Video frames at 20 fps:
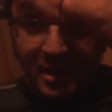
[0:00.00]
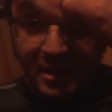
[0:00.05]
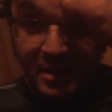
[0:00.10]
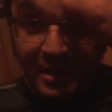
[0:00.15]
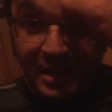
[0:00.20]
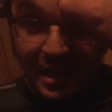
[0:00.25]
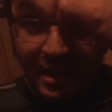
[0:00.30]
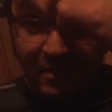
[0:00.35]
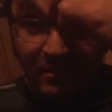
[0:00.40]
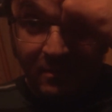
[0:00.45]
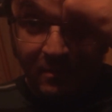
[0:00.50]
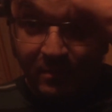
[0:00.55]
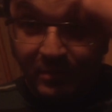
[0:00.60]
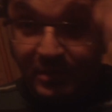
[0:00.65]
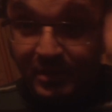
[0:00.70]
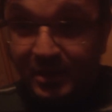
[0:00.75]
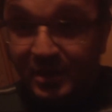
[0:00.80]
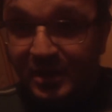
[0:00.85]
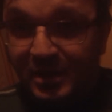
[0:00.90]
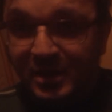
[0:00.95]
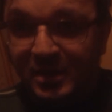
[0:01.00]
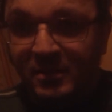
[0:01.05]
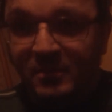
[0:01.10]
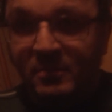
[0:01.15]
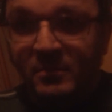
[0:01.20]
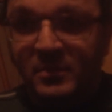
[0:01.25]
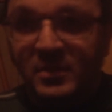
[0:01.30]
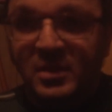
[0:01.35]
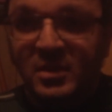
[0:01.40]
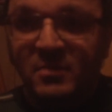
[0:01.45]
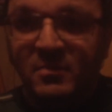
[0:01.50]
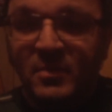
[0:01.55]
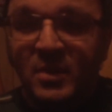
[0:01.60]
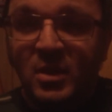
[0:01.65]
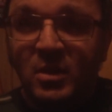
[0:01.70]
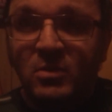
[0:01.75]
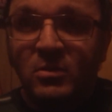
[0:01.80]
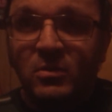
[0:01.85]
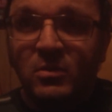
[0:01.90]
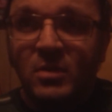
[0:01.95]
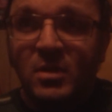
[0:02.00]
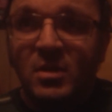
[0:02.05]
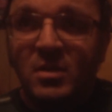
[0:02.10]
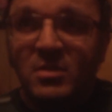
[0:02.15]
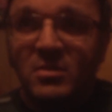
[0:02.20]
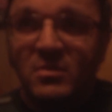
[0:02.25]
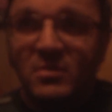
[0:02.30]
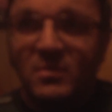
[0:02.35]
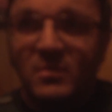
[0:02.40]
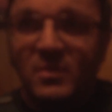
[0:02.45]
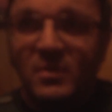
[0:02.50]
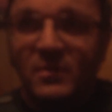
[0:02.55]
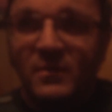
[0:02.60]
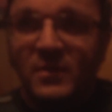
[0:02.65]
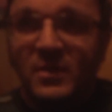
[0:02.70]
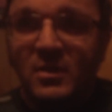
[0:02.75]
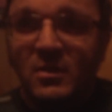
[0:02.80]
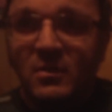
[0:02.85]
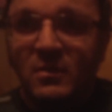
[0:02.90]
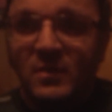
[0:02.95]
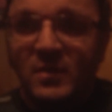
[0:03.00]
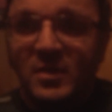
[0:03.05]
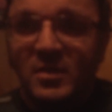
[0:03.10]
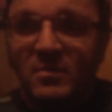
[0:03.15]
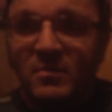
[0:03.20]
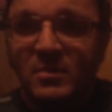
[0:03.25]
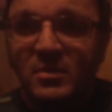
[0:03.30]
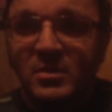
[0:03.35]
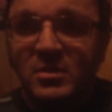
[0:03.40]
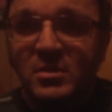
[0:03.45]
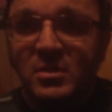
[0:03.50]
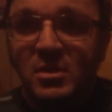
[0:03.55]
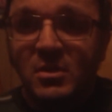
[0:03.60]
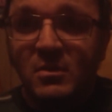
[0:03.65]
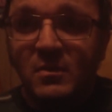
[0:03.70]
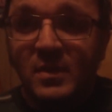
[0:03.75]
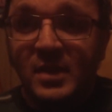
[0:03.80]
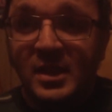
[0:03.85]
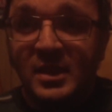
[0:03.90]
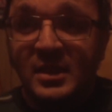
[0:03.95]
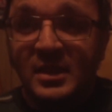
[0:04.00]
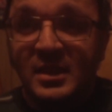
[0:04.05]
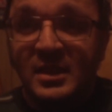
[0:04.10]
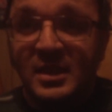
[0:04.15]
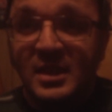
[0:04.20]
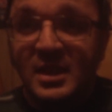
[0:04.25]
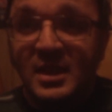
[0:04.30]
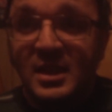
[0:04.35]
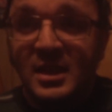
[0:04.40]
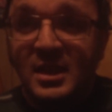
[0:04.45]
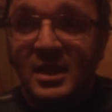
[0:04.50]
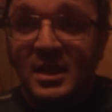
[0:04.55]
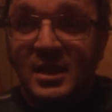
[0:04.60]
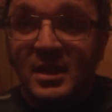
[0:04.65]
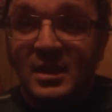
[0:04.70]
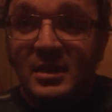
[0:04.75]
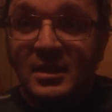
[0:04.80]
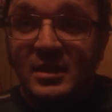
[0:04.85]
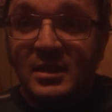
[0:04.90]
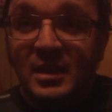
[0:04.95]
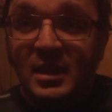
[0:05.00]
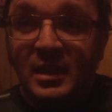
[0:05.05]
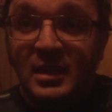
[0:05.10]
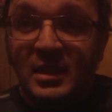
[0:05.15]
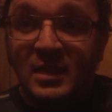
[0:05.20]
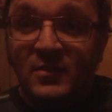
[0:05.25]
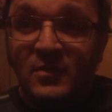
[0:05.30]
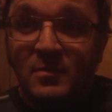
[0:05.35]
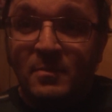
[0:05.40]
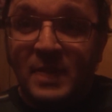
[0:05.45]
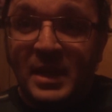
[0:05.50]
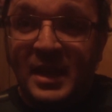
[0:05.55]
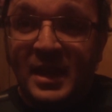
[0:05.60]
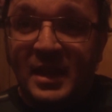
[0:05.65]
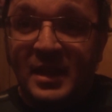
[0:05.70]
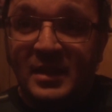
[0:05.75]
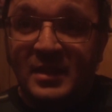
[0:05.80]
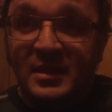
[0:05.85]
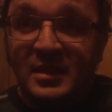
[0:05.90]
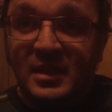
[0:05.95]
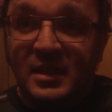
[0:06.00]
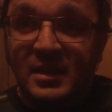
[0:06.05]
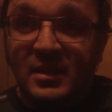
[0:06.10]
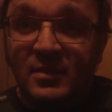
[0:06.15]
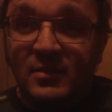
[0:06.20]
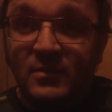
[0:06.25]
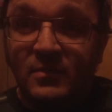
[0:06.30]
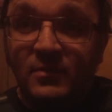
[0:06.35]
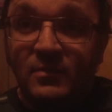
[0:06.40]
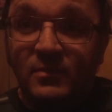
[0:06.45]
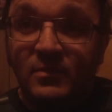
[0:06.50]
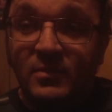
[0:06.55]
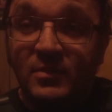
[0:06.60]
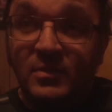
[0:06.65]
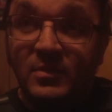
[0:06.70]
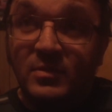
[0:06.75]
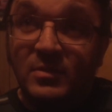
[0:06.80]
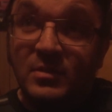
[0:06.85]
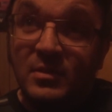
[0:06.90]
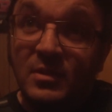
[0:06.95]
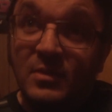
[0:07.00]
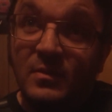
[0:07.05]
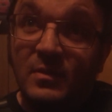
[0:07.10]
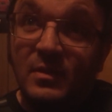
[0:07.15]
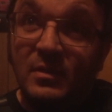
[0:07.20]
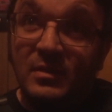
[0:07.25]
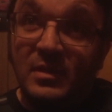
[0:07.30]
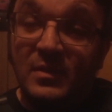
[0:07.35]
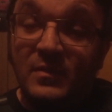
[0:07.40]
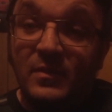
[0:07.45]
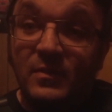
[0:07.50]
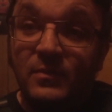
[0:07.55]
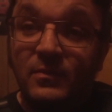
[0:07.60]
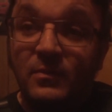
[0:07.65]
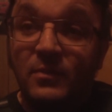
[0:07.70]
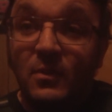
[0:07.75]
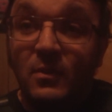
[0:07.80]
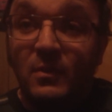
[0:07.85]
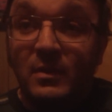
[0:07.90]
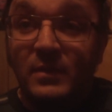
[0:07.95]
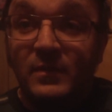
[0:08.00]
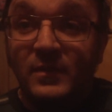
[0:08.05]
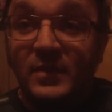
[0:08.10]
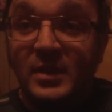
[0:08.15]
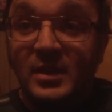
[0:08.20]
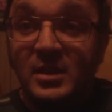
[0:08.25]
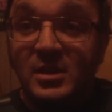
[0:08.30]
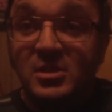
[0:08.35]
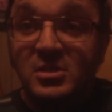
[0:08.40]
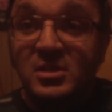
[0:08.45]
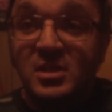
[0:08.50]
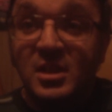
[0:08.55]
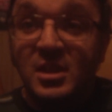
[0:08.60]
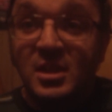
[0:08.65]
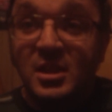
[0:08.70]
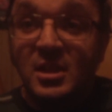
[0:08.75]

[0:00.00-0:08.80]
that small crossover a few of us were doing that never panned. Well, never fully finished.